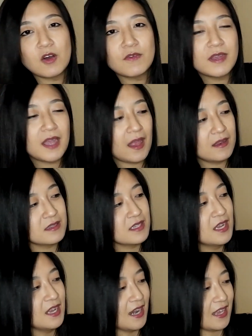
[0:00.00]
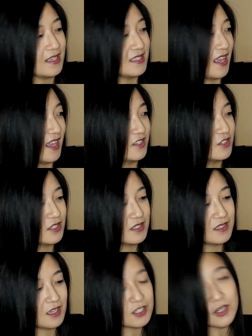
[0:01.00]
of it, and like I say, it's just
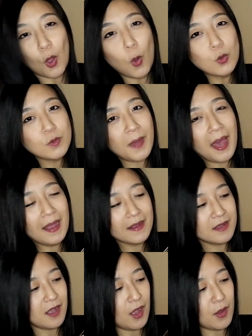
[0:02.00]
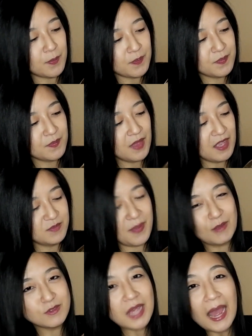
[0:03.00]
such an old bag. It's
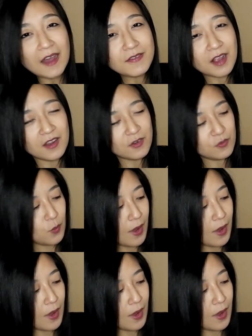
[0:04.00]
bound to have kind of